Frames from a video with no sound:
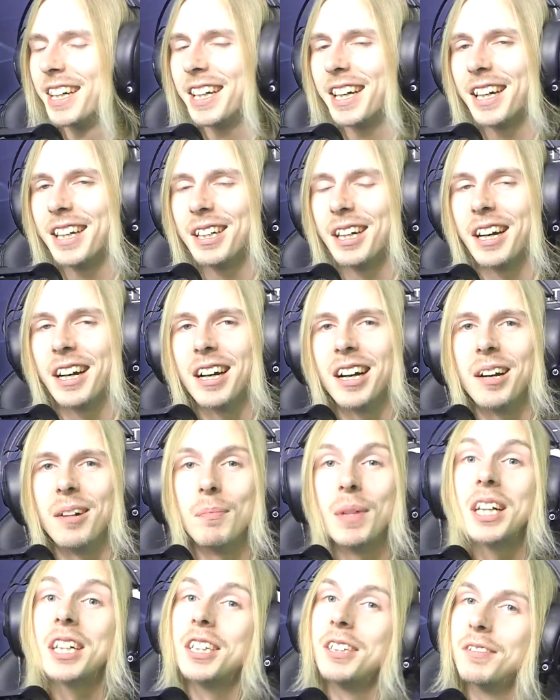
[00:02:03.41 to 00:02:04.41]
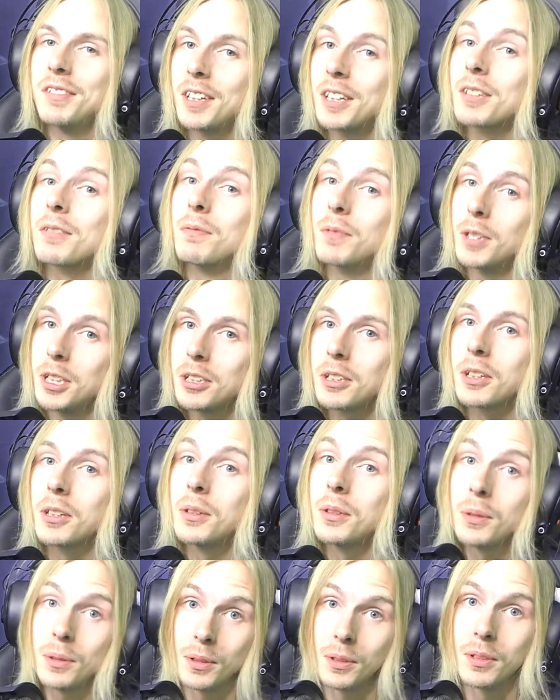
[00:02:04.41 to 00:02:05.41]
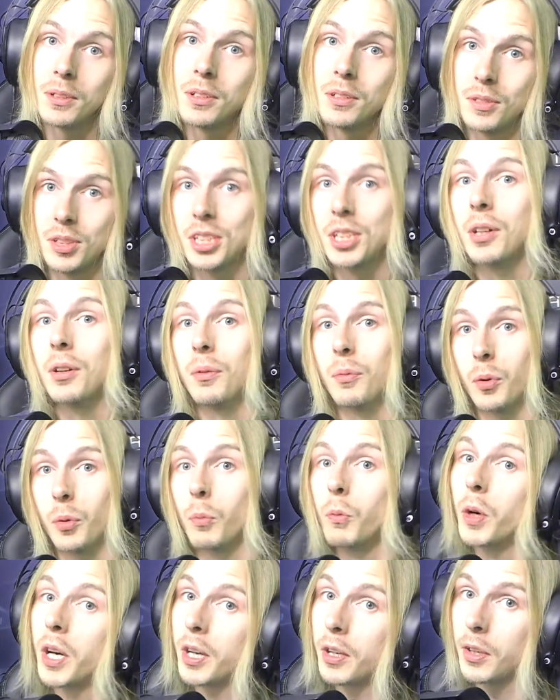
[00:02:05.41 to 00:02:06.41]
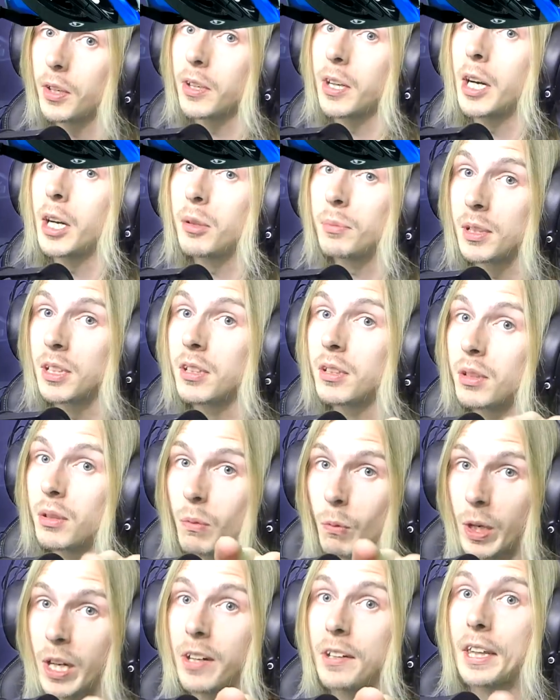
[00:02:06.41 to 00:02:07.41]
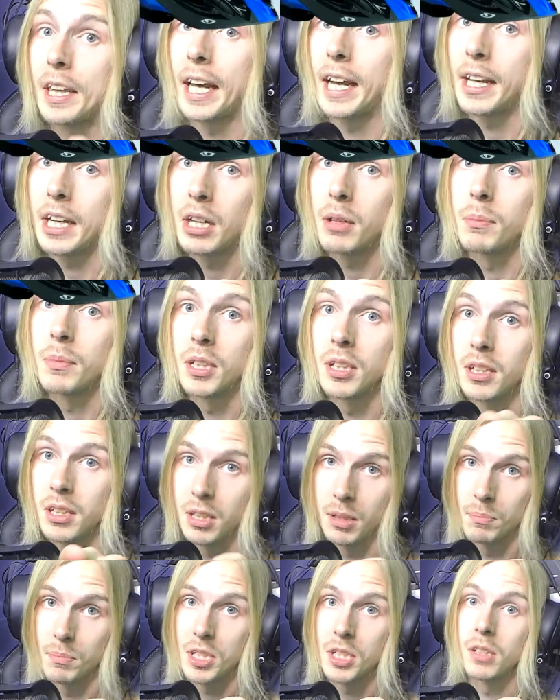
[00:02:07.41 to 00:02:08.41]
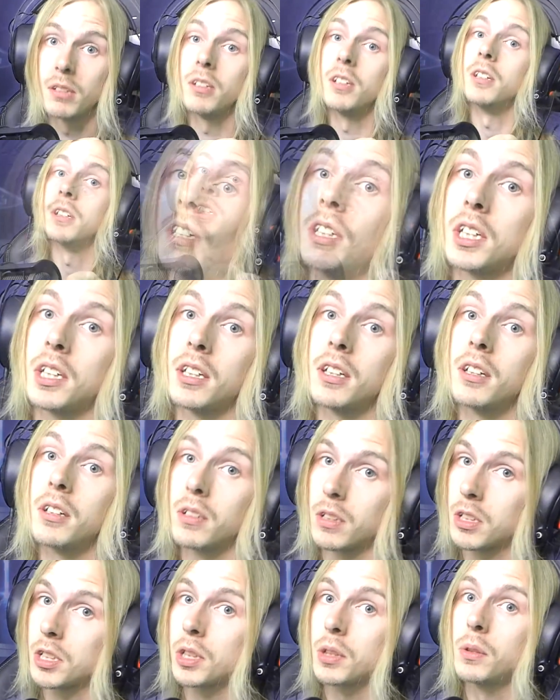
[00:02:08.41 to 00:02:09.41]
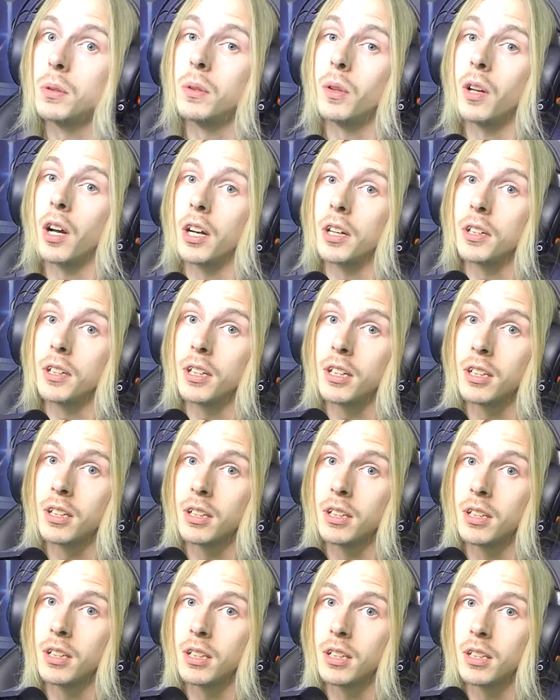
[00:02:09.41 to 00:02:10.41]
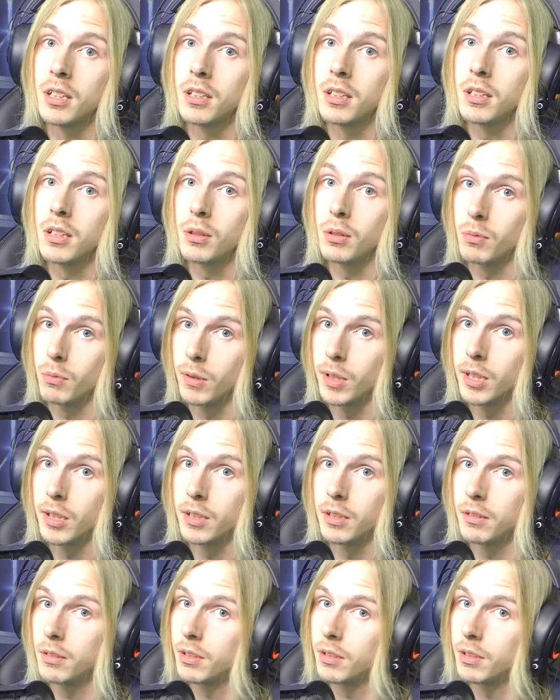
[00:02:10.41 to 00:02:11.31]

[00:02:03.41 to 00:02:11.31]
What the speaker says: Makes you look real cool. So wear your helmet. Wear that helmet. I'm serious. Looks cool on you. Wear it.